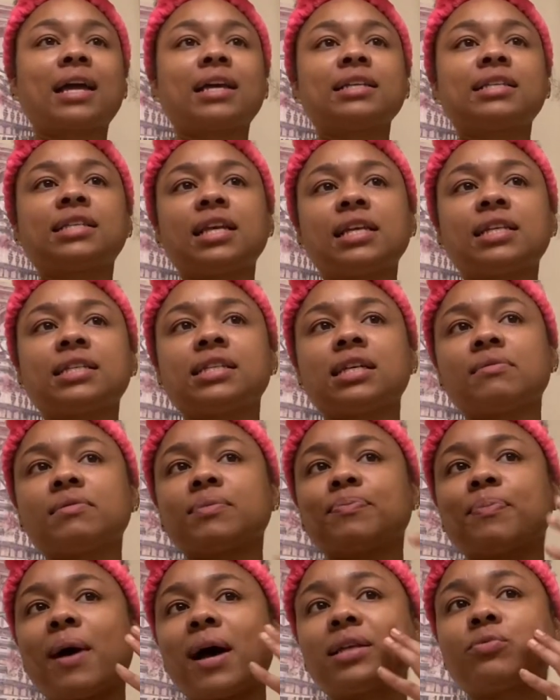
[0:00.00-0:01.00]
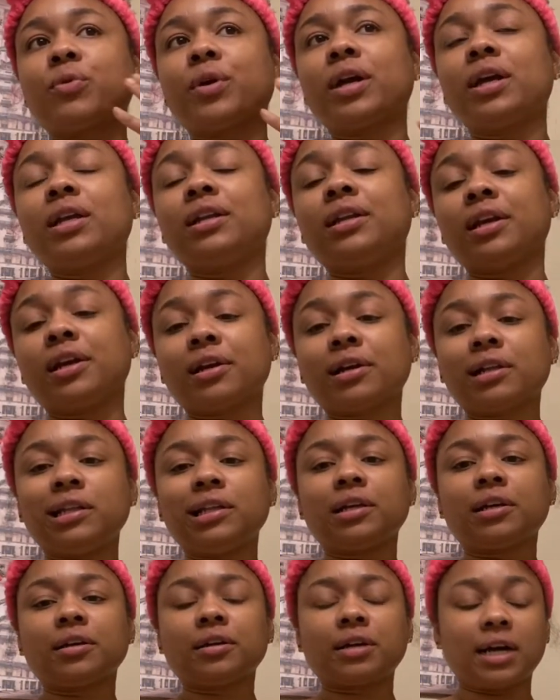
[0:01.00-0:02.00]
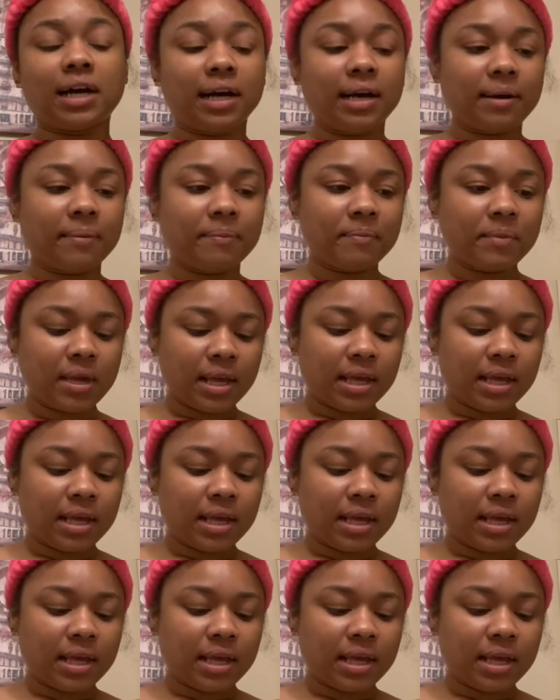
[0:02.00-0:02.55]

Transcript: can see some spots where it did clear up